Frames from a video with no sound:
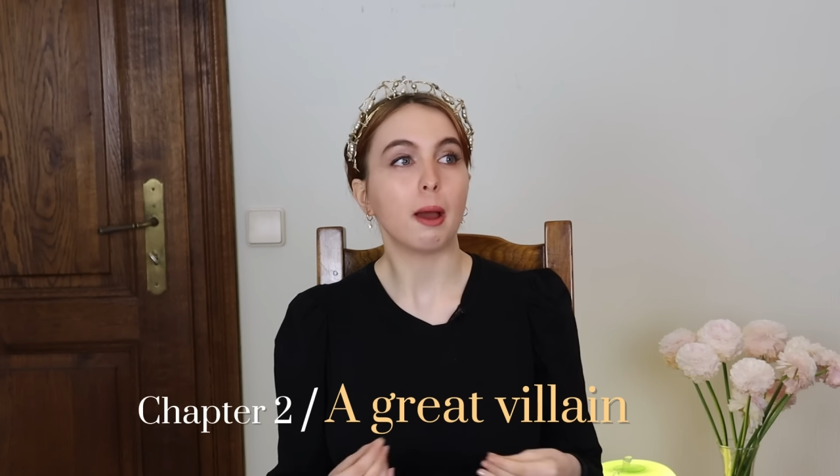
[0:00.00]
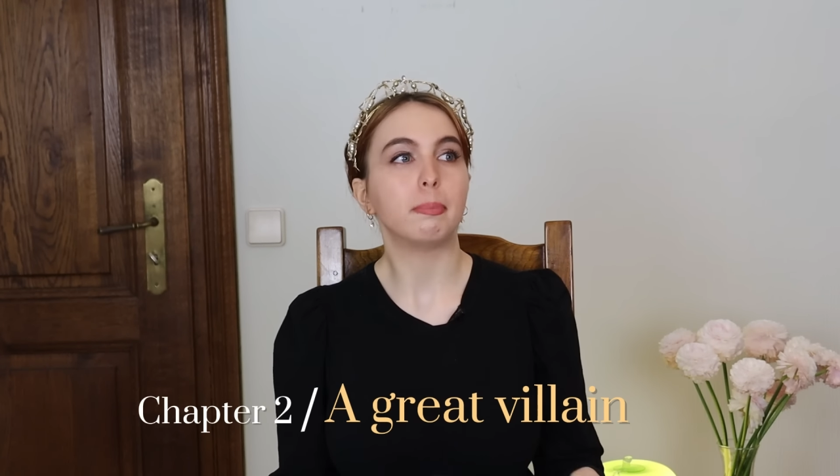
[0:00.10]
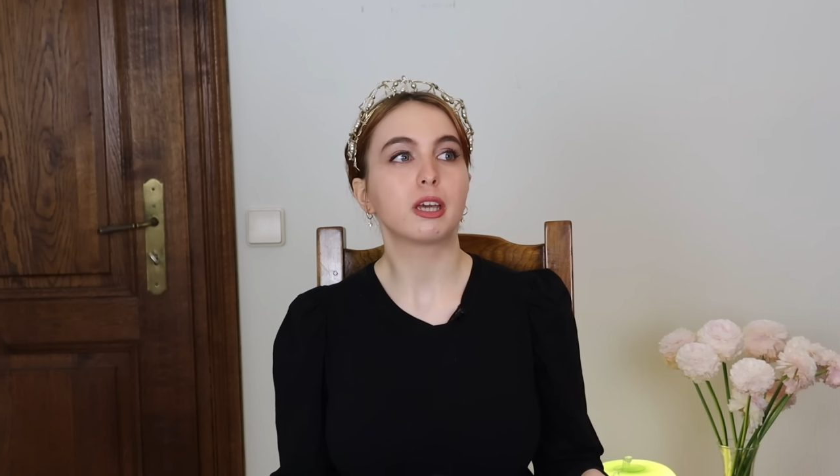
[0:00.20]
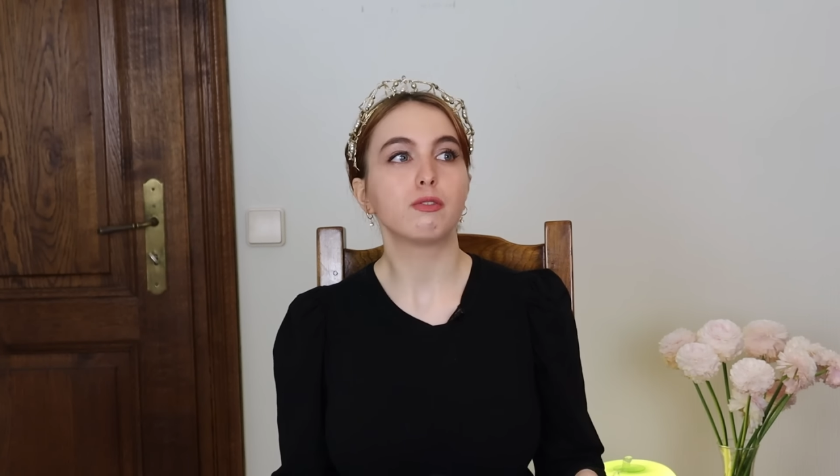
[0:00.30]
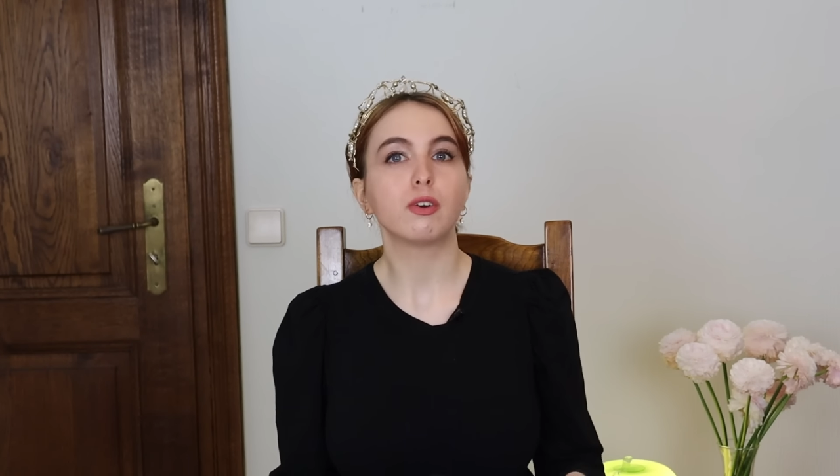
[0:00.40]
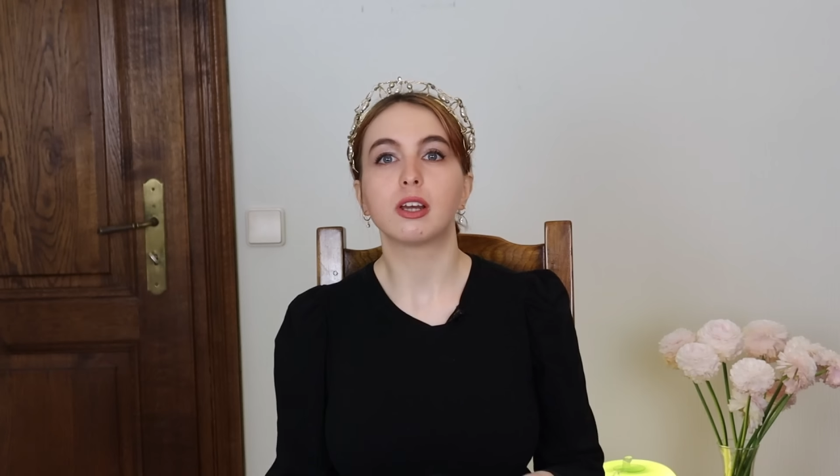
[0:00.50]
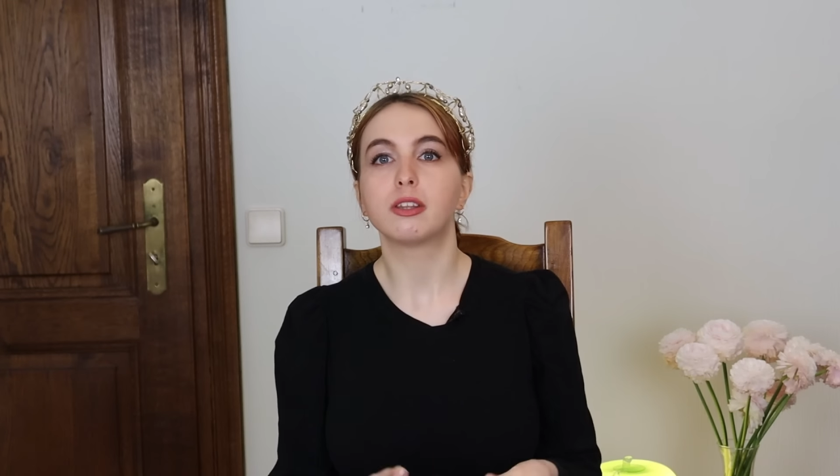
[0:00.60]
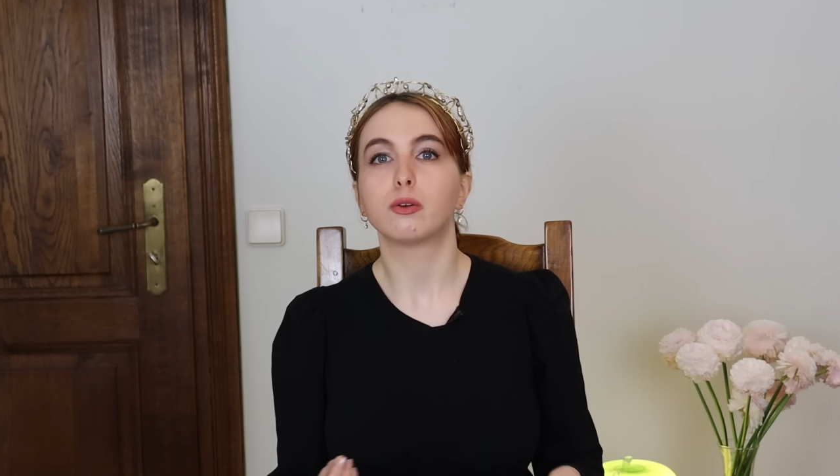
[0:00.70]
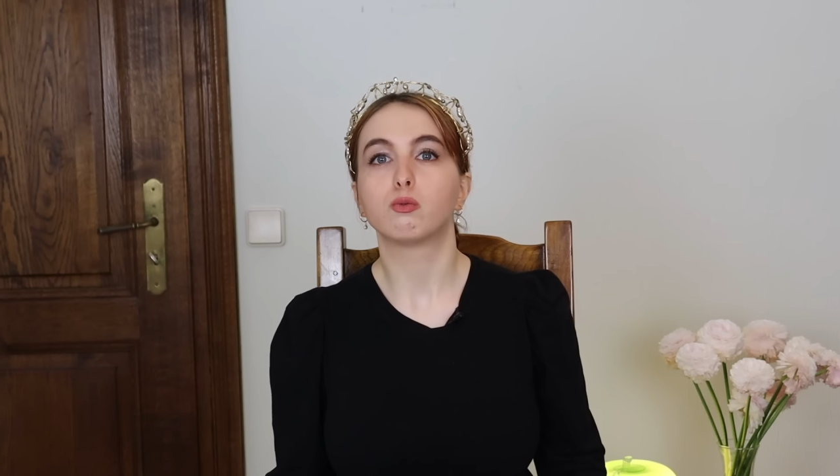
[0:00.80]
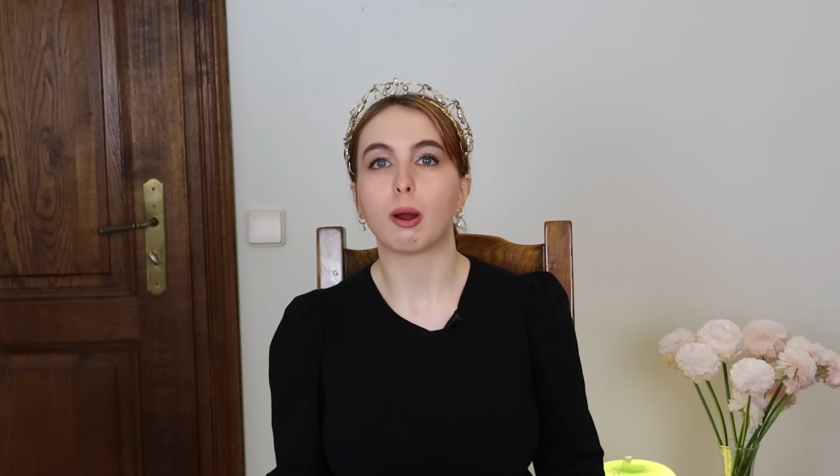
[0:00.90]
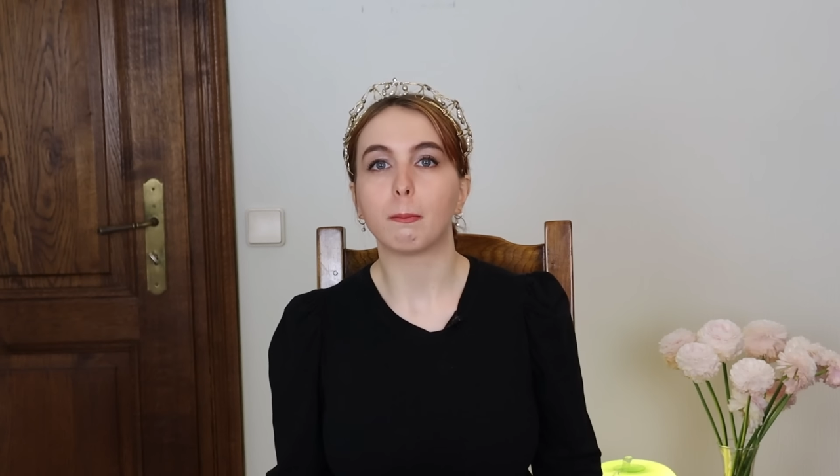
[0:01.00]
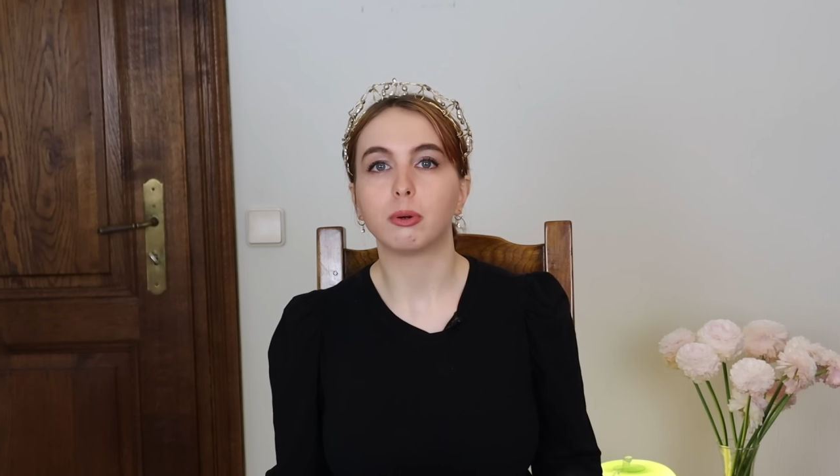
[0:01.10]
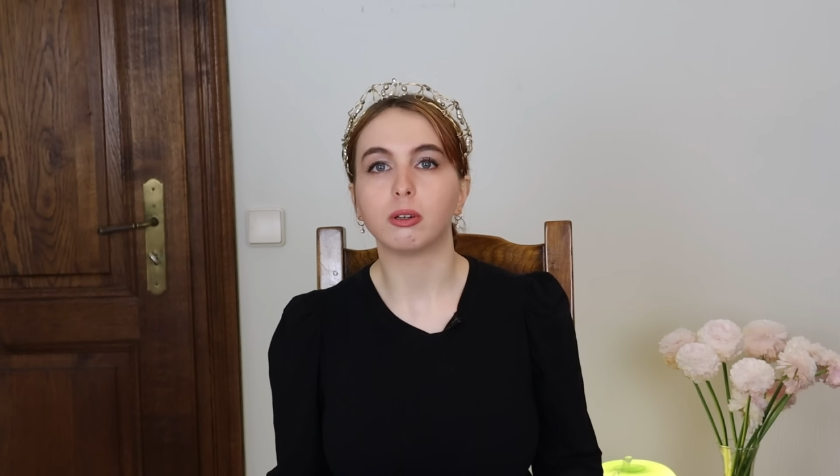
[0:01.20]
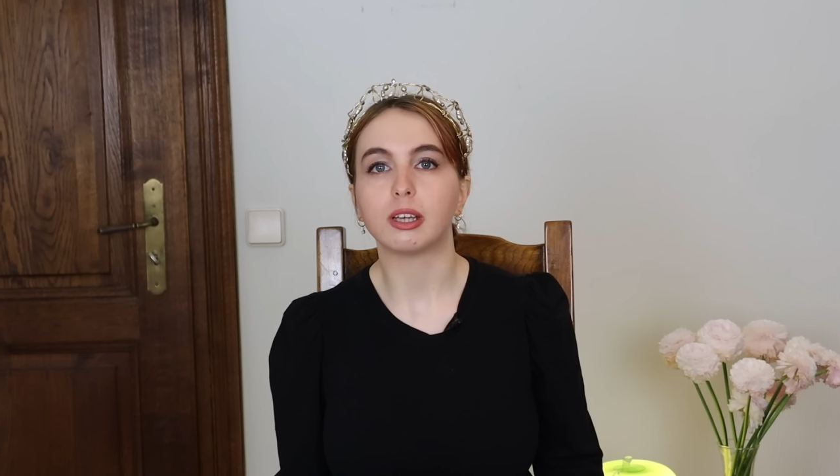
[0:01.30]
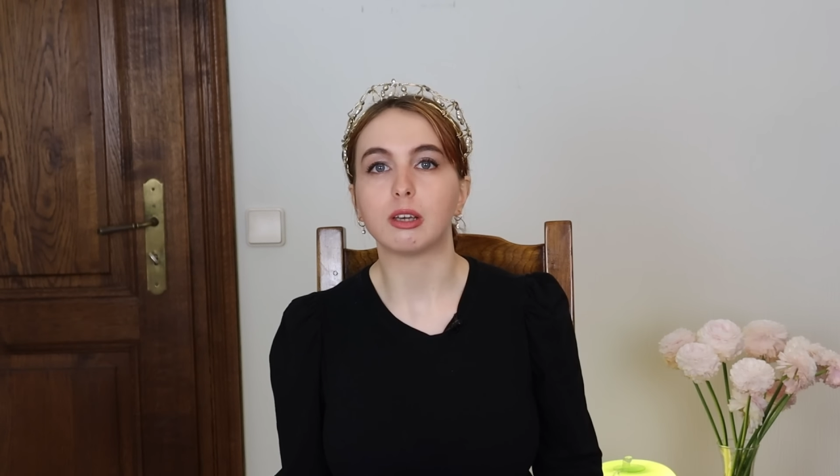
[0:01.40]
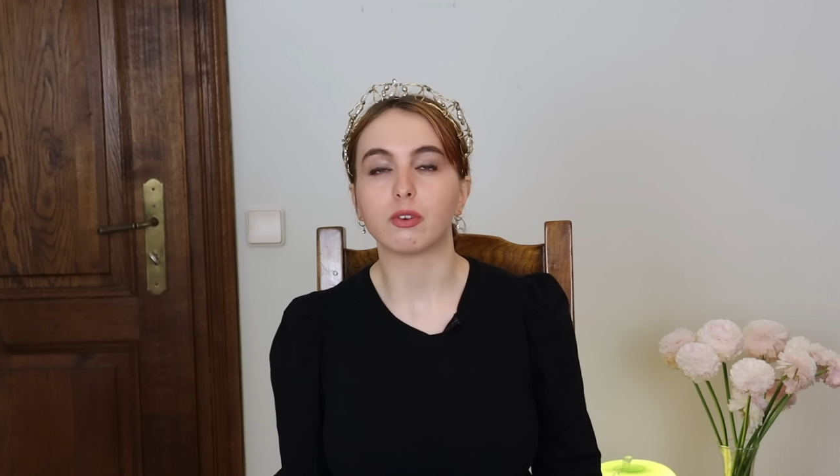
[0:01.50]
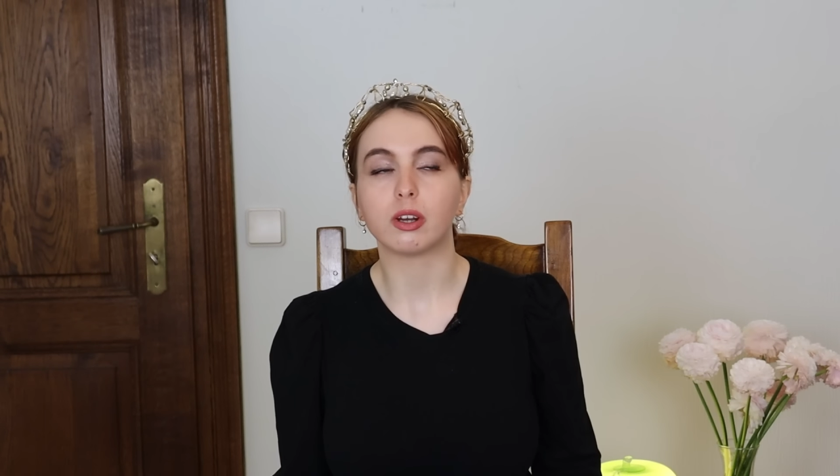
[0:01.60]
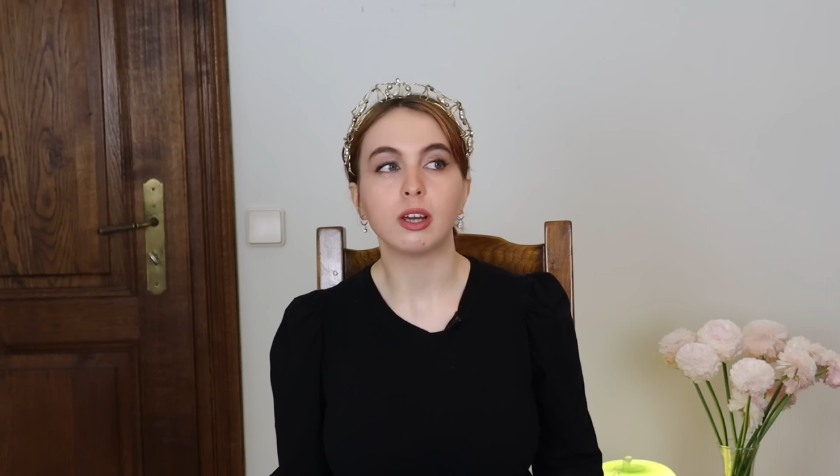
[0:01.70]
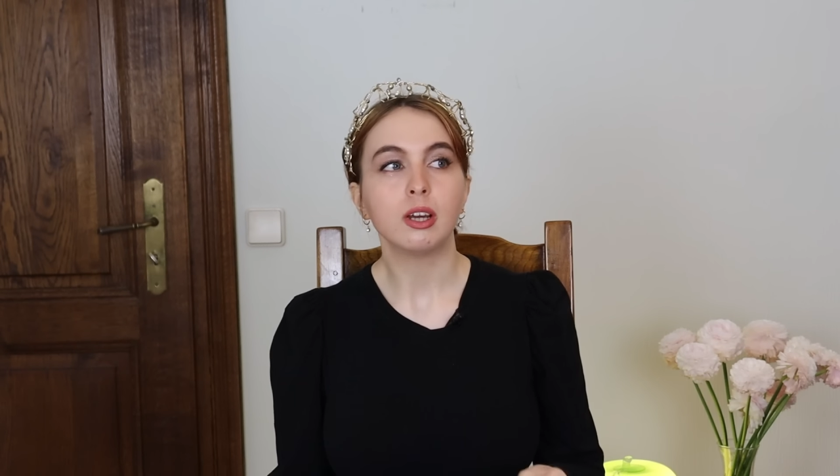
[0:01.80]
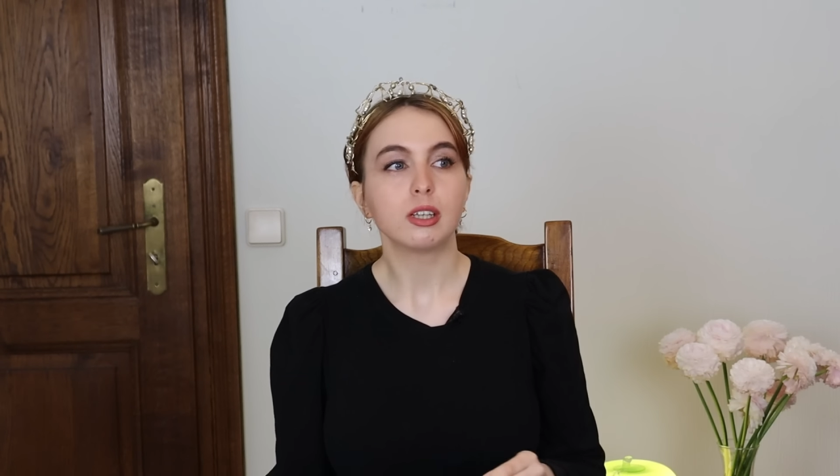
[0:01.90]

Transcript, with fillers: a bigger villain than Rumple even,